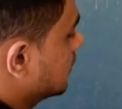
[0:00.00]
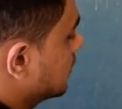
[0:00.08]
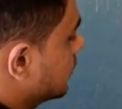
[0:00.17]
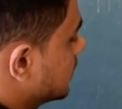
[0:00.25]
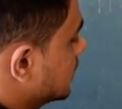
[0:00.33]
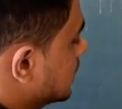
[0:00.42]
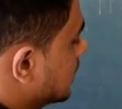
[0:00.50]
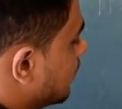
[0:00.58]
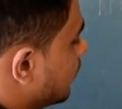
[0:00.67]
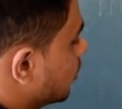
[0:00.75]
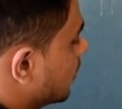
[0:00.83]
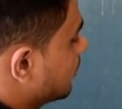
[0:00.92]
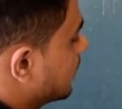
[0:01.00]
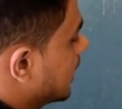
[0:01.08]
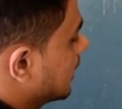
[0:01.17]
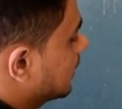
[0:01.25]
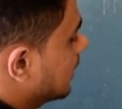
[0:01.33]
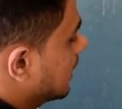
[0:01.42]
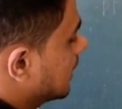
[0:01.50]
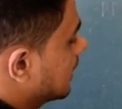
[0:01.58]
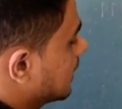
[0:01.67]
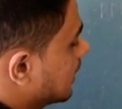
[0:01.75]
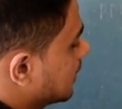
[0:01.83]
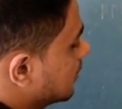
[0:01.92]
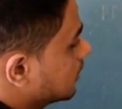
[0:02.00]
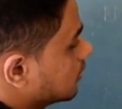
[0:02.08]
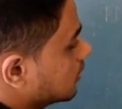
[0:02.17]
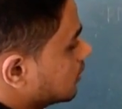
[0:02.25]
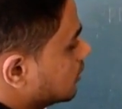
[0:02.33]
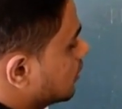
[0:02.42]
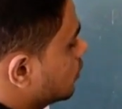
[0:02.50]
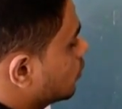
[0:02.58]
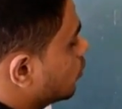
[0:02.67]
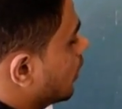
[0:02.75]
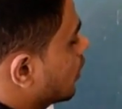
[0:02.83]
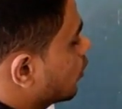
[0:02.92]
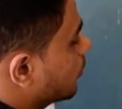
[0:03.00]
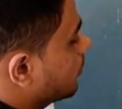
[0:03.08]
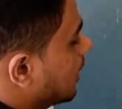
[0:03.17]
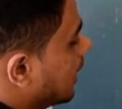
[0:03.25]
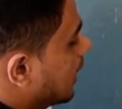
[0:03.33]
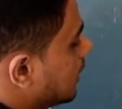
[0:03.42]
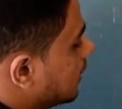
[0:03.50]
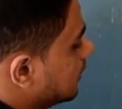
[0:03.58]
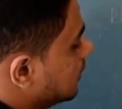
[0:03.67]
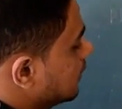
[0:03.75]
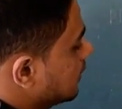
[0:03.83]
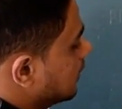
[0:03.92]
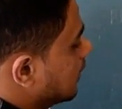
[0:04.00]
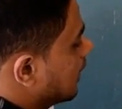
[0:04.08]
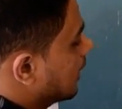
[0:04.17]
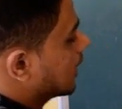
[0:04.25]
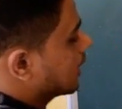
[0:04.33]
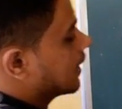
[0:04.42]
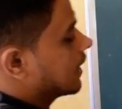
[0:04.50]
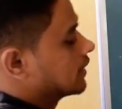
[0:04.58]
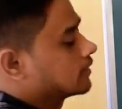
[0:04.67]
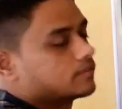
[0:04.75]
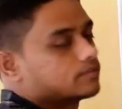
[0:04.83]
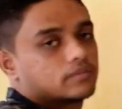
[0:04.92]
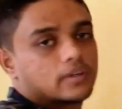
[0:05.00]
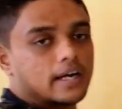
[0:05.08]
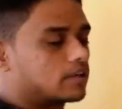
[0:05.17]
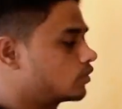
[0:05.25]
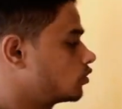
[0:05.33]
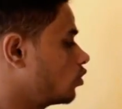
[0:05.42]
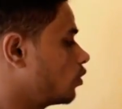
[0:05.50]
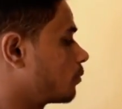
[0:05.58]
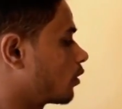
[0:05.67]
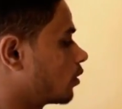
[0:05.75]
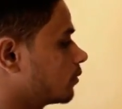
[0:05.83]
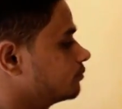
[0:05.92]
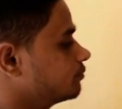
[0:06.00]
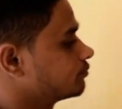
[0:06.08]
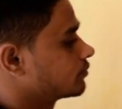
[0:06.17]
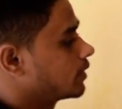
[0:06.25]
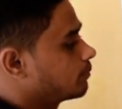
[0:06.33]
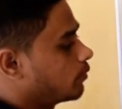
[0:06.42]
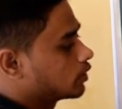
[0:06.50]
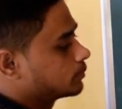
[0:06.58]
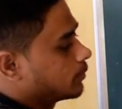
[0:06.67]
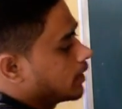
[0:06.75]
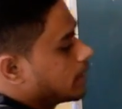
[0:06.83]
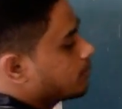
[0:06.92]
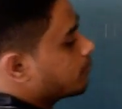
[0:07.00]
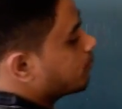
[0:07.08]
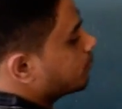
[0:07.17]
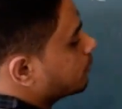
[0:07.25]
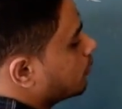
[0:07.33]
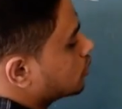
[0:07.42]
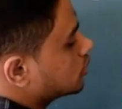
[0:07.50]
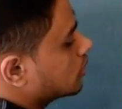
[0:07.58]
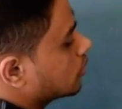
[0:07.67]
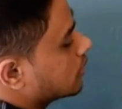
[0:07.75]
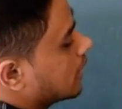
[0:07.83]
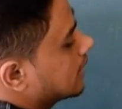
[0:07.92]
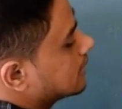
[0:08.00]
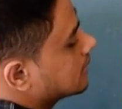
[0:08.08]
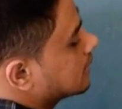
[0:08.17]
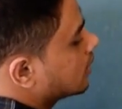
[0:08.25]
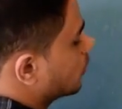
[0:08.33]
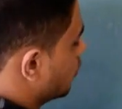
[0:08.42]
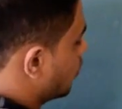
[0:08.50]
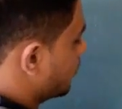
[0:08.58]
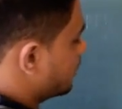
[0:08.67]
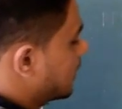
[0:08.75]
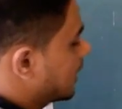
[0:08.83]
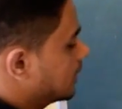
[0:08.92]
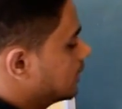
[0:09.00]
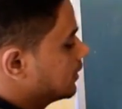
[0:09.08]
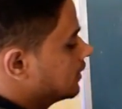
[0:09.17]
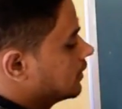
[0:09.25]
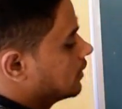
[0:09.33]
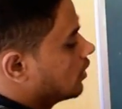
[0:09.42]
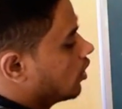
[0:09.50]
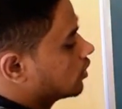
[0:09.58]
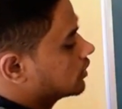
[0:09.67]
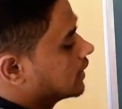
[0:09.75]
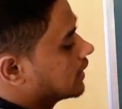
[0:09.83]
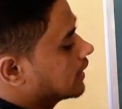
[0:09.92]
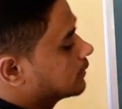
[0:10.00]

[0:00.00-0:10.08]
which is above the plane, and here 2R group, R dash, right? No problem. Phosphor here positive, as it gives lone pair, oxygen gets